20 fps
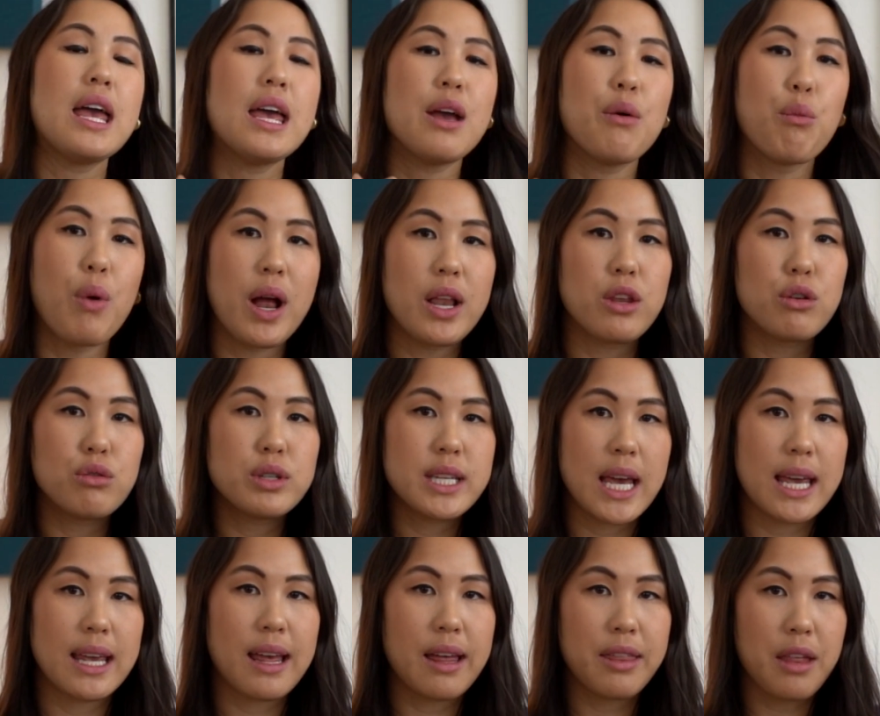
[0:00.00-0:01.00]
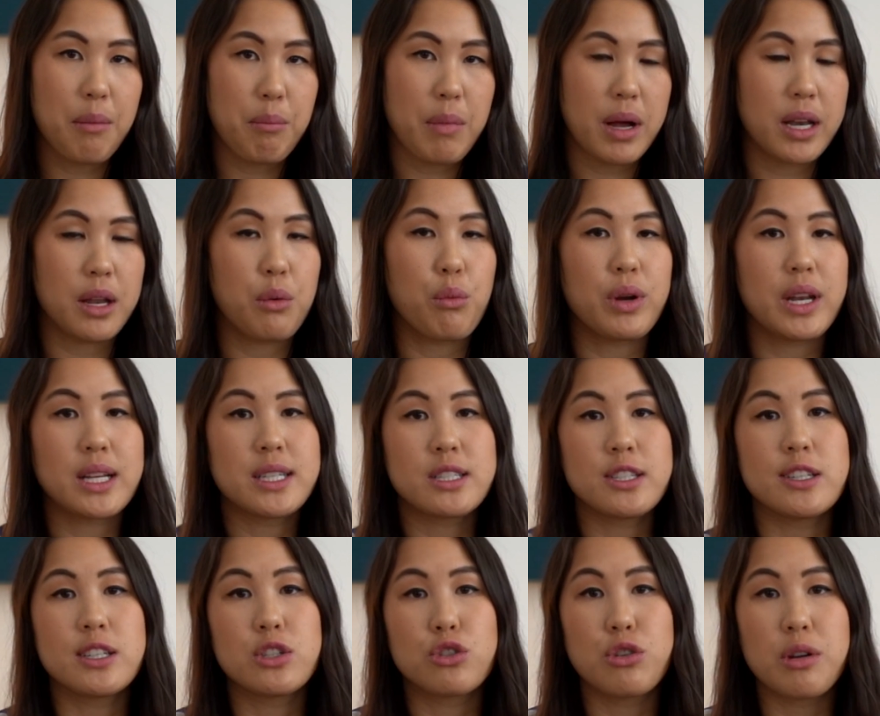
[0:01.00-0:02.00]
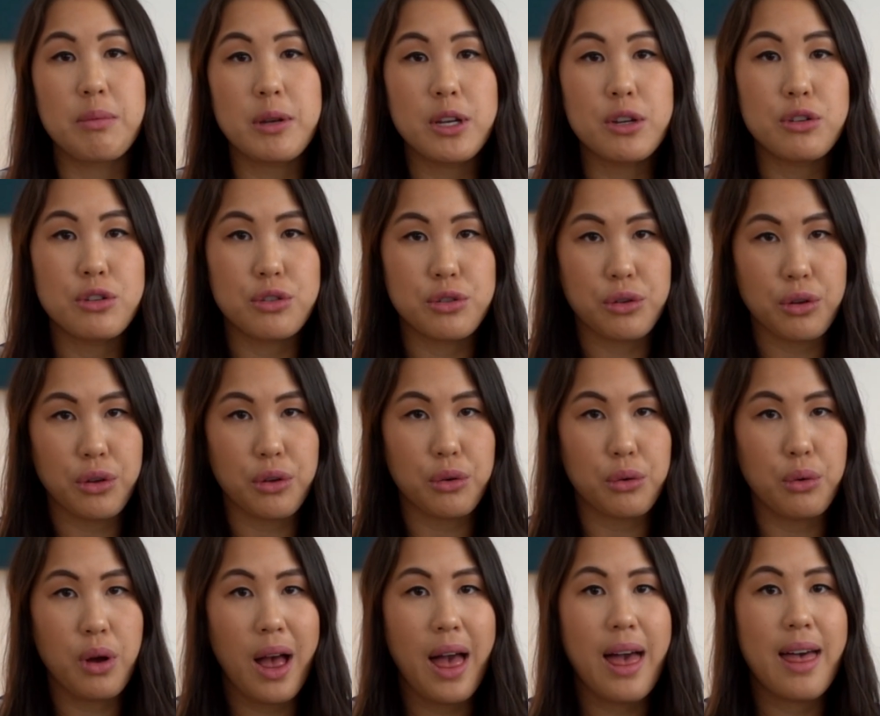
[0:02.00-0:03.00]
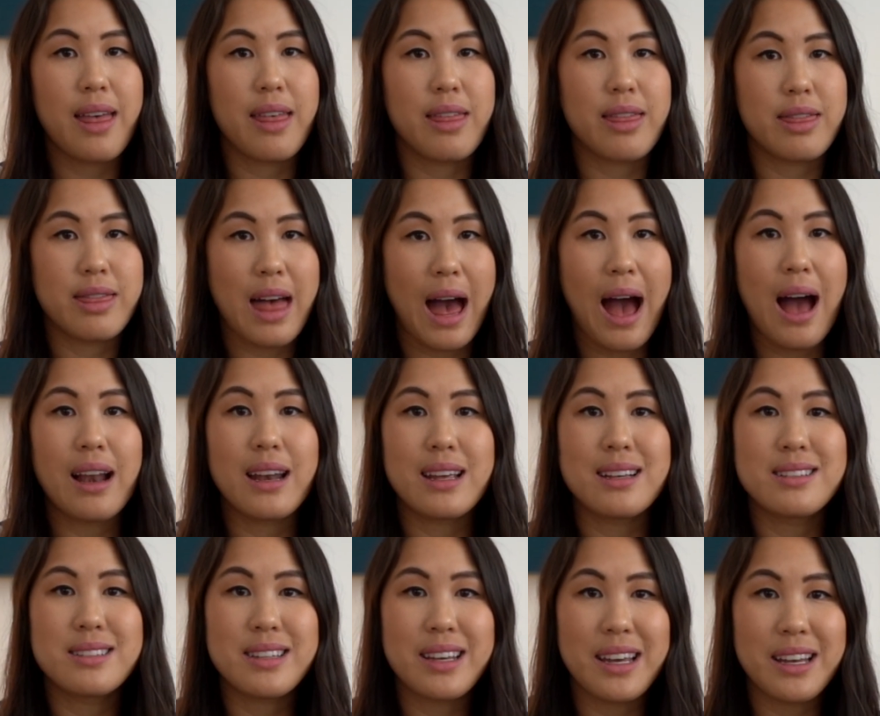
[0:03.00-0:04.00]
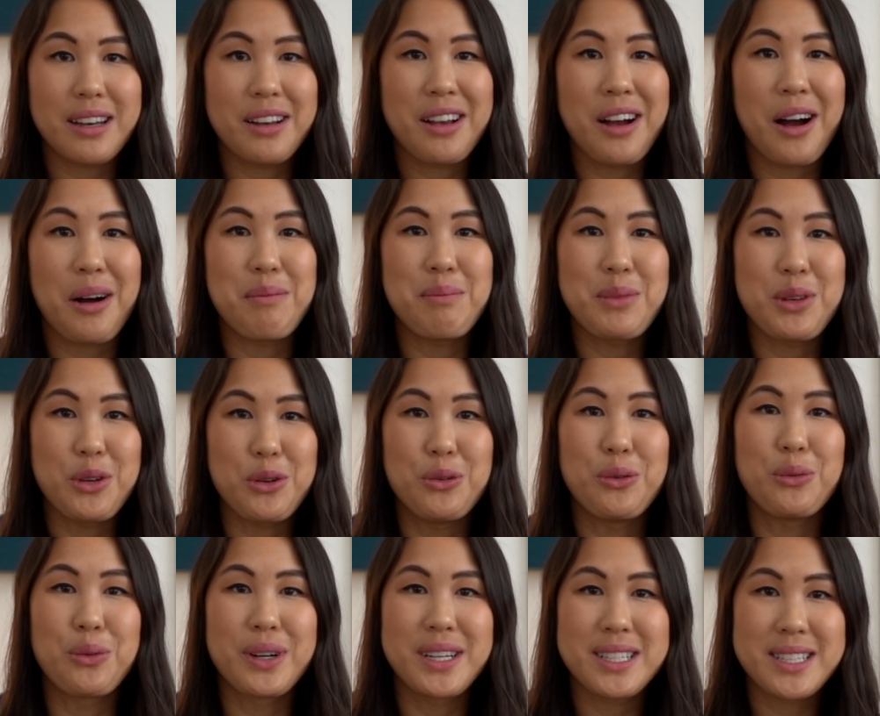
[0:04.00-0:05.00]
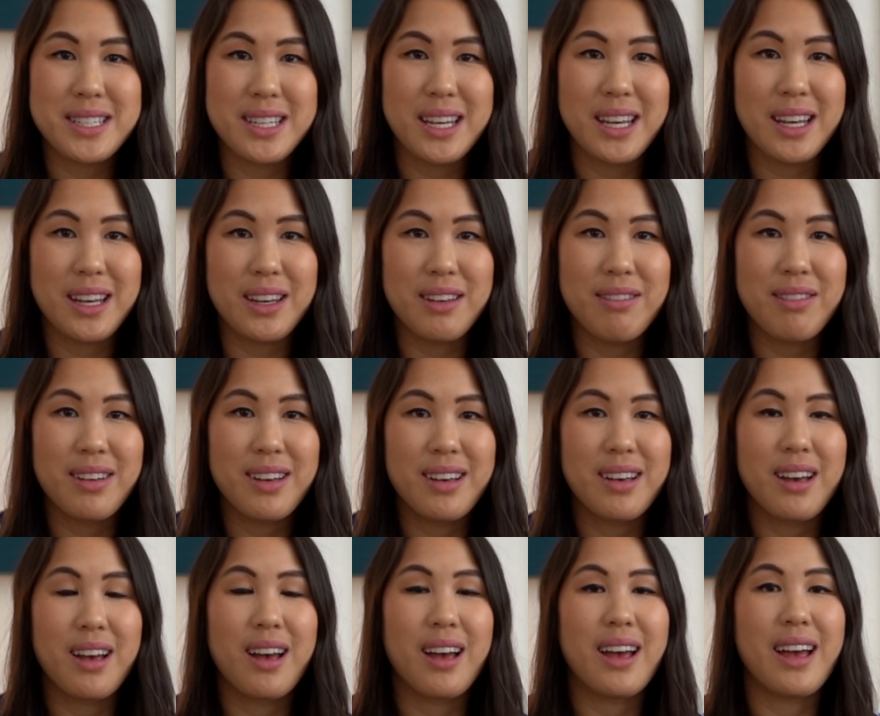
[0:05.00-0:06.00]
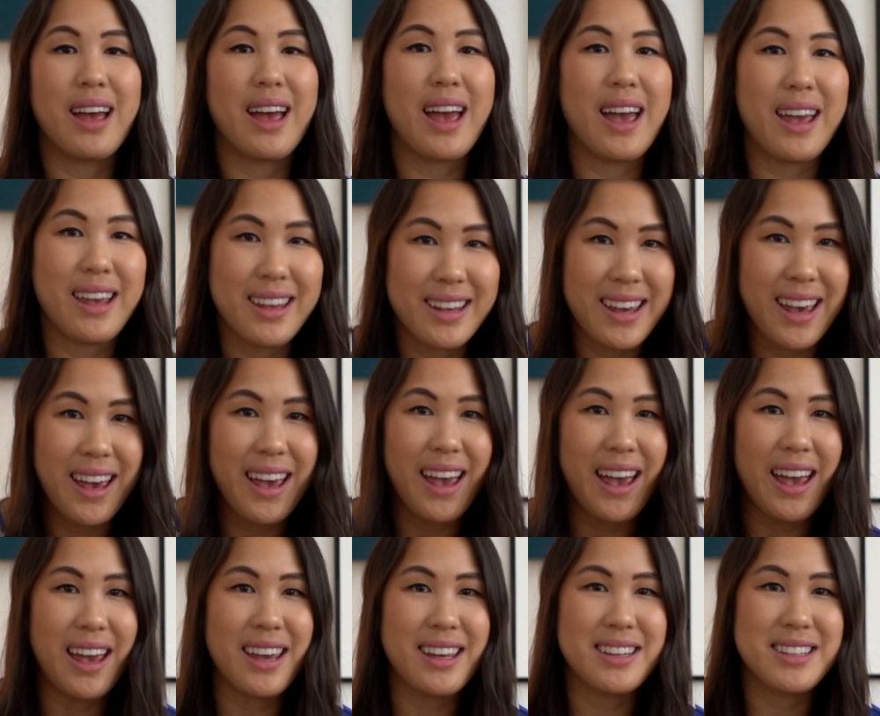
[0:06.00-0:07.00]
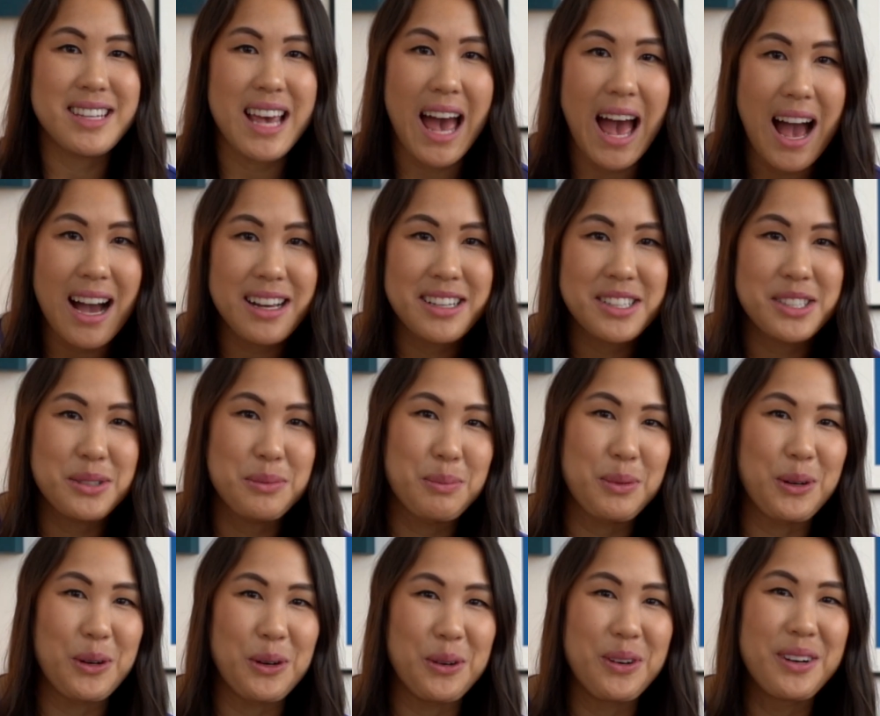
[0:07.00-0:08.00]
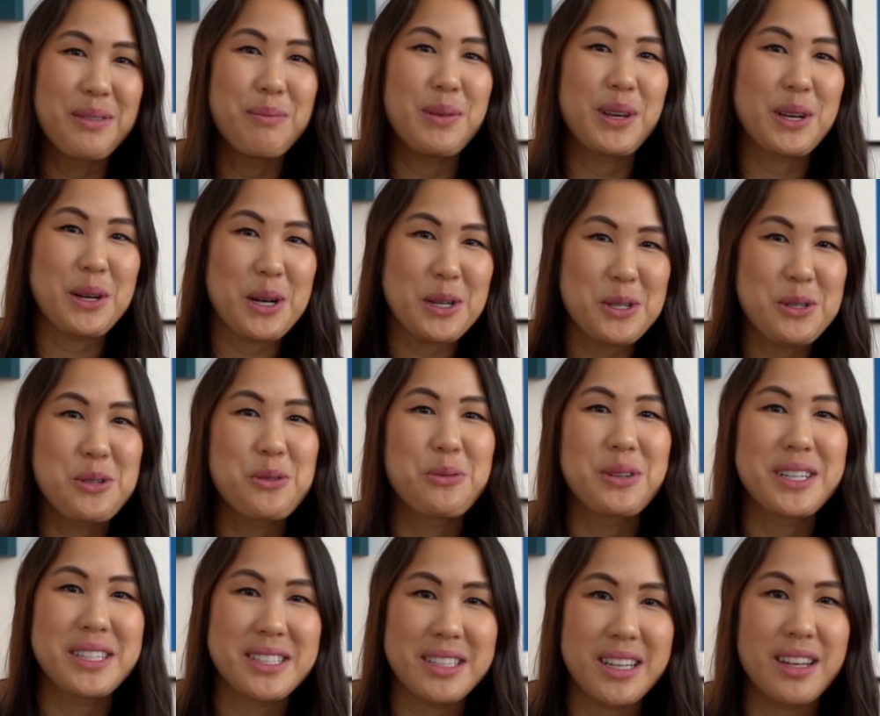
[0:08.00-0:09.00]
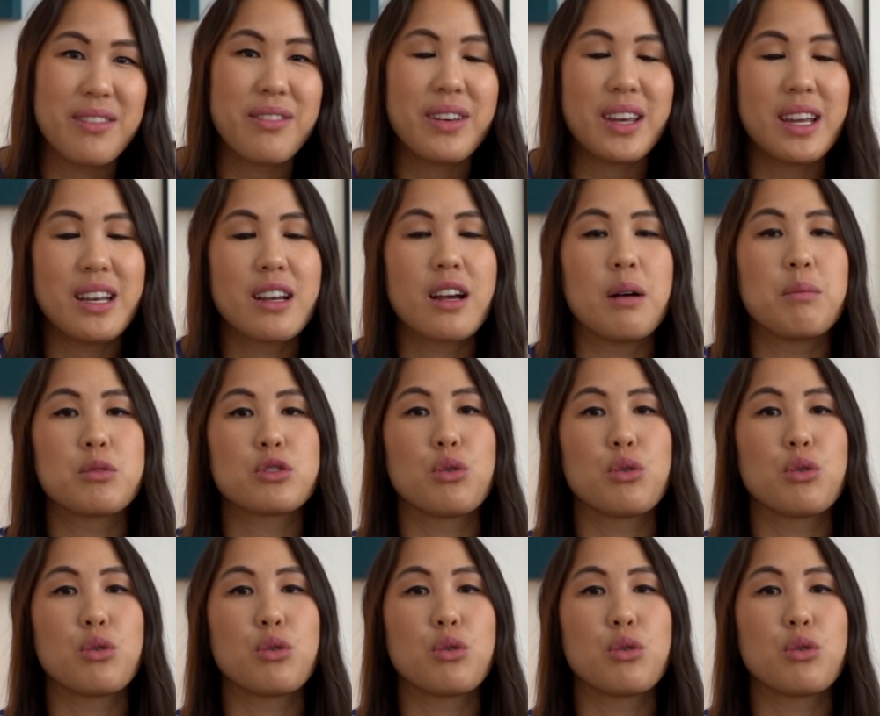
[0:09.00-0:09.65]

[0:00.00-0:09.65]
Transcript: When you take out that money, when it's distributed to you, that is income you receive, AKA taxable because you receive income.